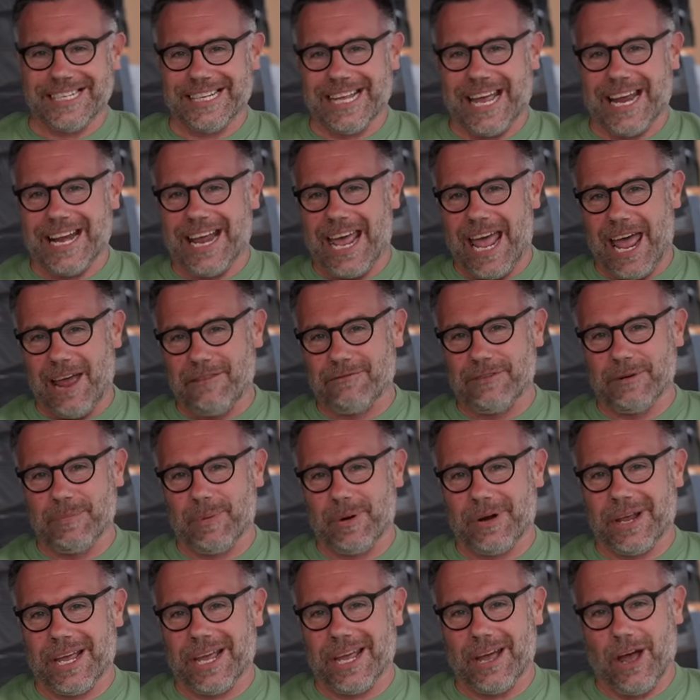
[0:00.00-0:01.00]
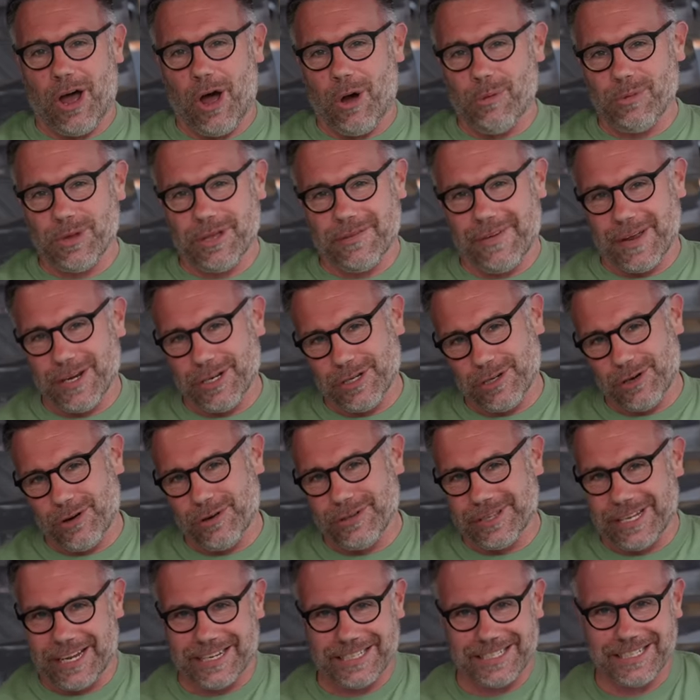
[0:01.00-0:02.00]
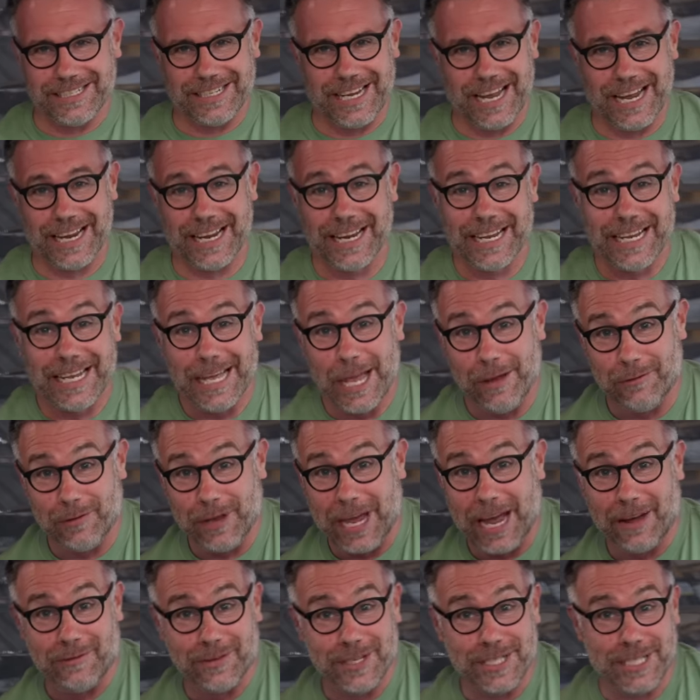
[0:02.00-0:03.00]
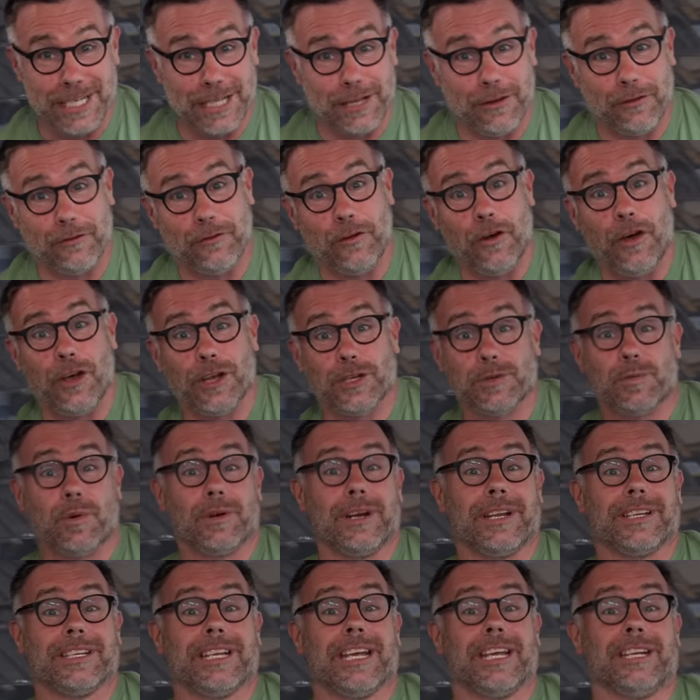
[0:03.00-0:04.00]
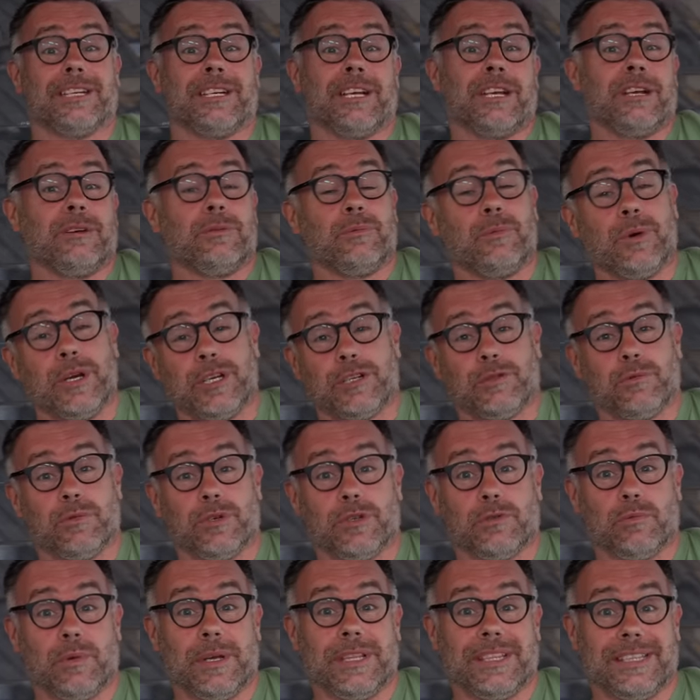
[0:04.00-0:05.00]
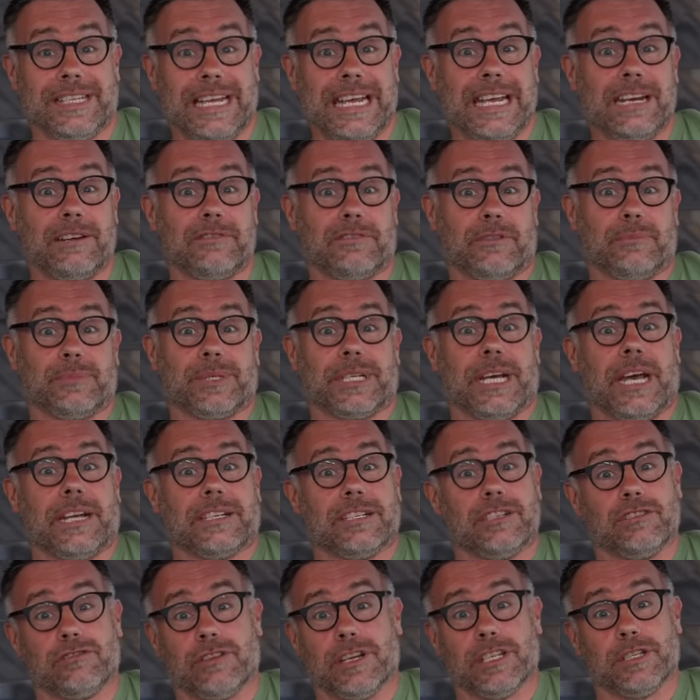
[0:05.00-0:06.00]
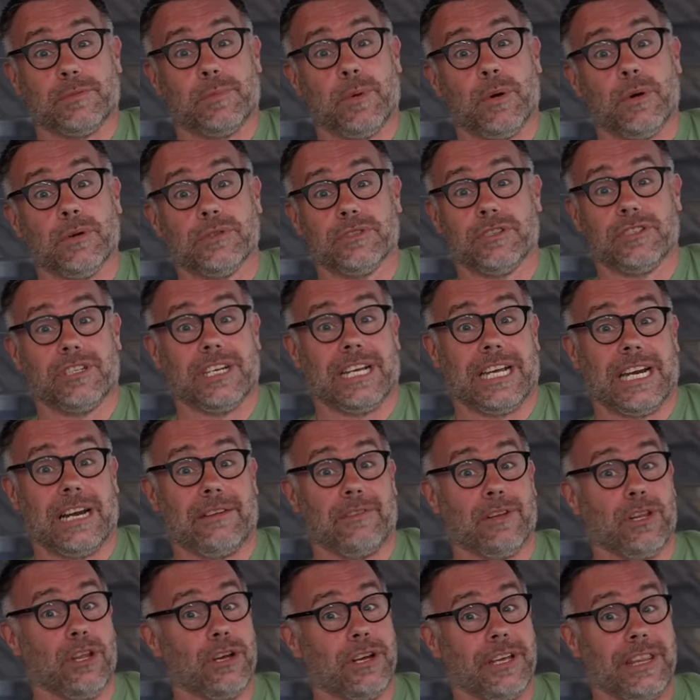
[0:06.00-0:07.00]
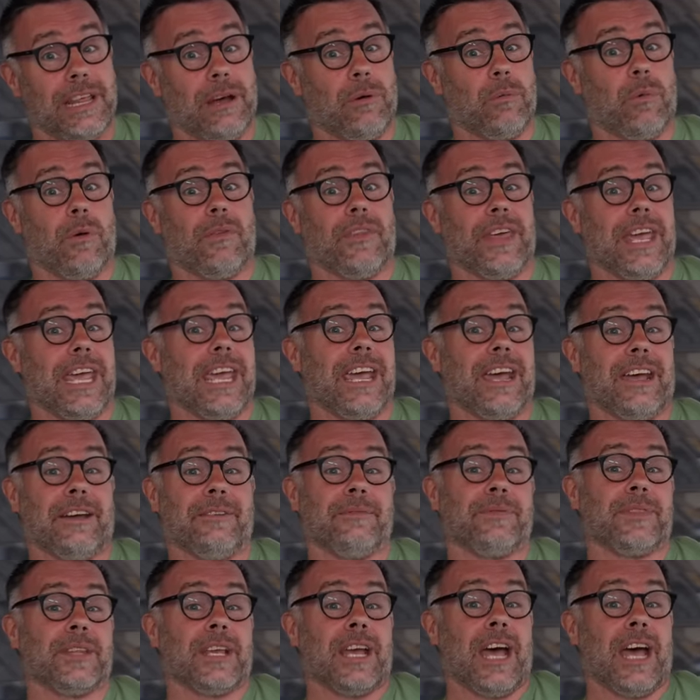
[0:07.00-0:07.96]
again, everybody. Hope you've enjoyed that today. If you haven't seen the first one I did, which was with Dean from Titan Transporters, you can have a look at that one here.